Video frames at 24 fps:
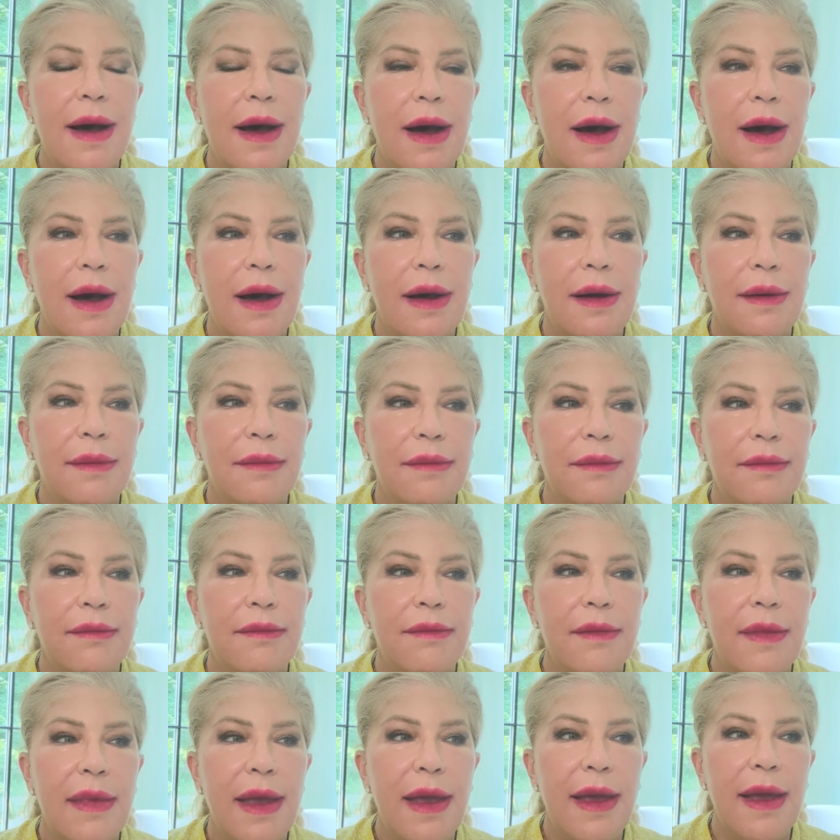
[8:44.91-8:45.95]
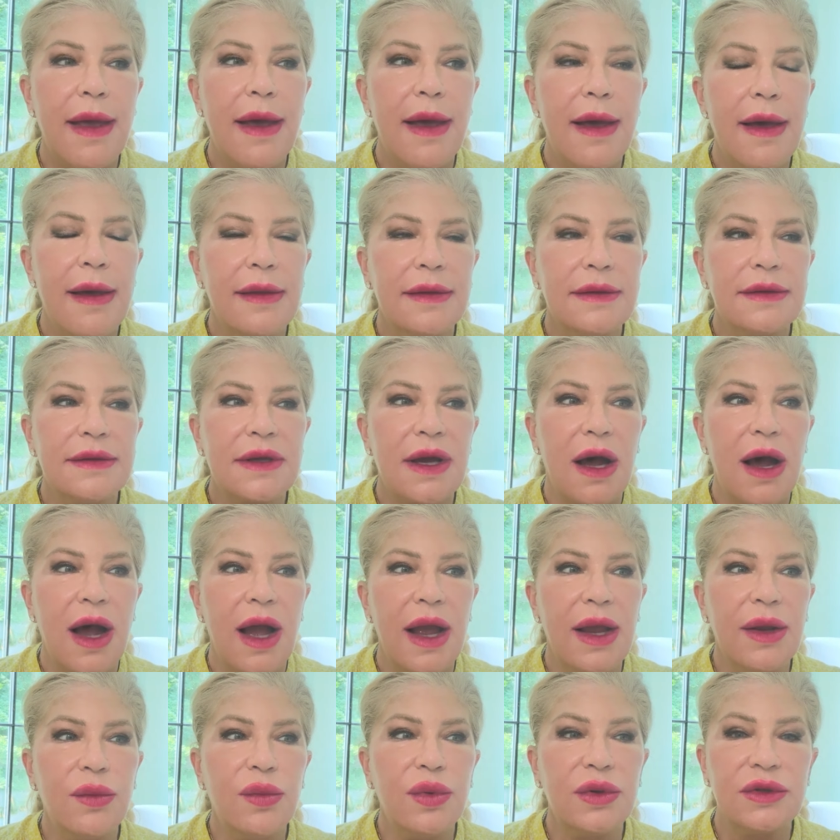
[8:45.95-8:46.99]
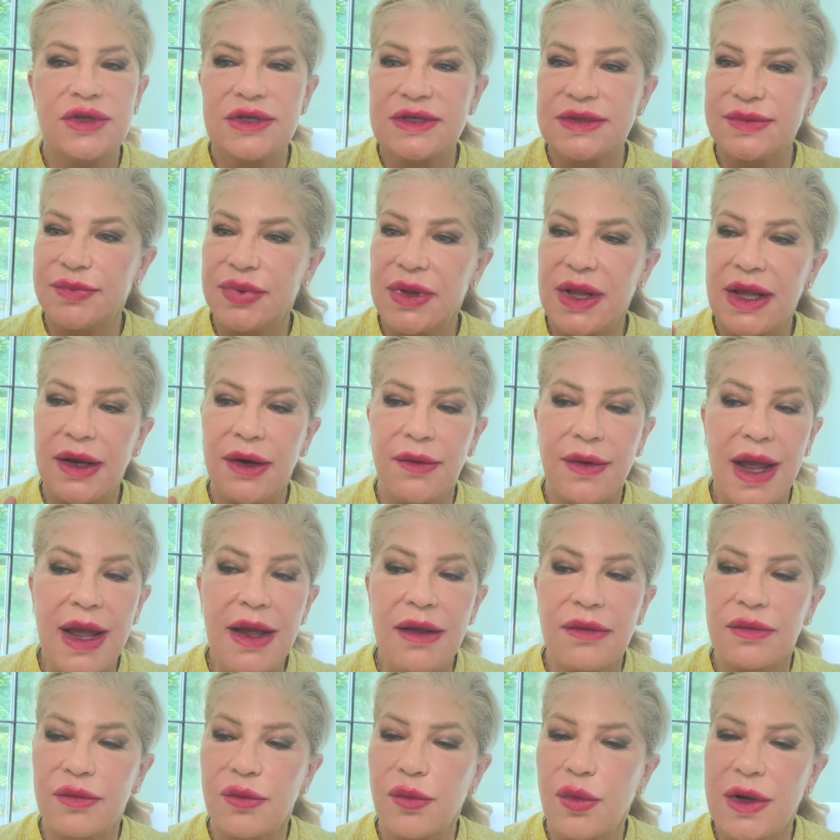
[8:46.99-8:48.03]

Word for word: Um, and I will just play around.